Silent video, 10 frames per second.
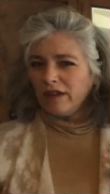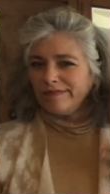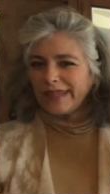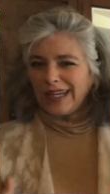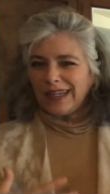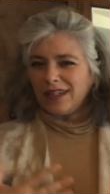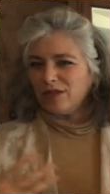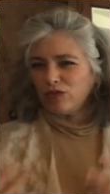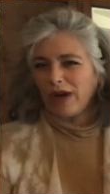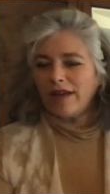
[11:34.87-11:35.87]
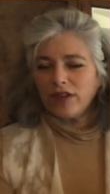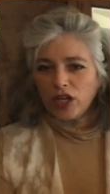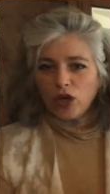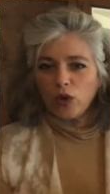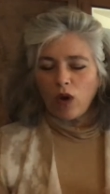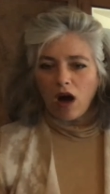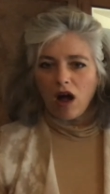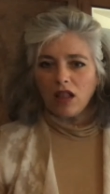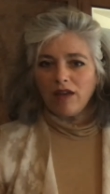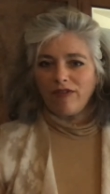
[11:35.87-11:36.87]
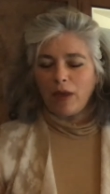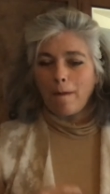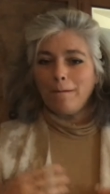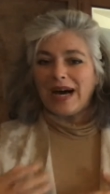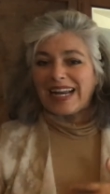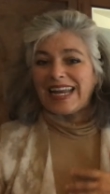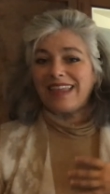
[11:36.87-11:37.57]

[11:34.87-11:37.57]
uh, revenue, all of the money